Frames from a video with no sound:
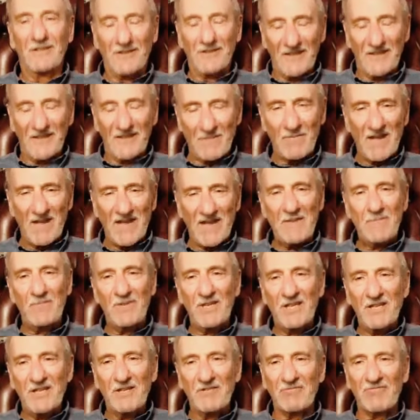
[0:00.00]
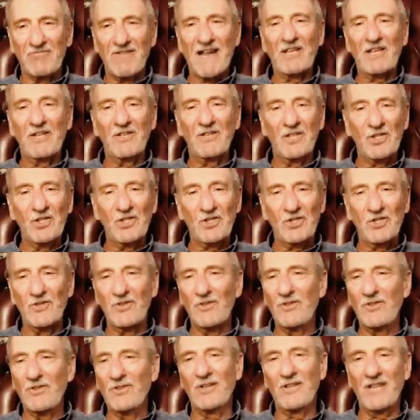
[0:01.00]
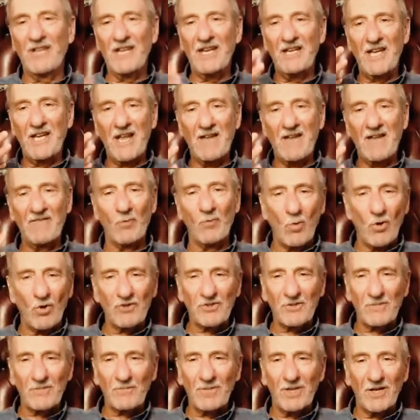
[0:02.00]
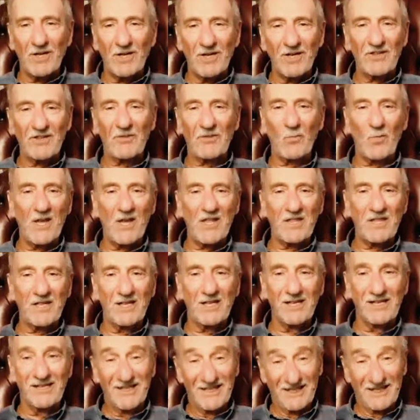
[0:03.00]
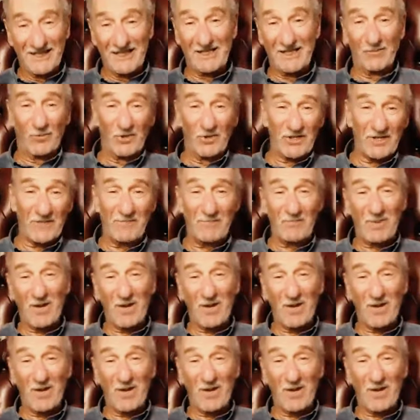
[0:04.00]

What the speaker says: there may be the recognition that there never was a path, whether it was a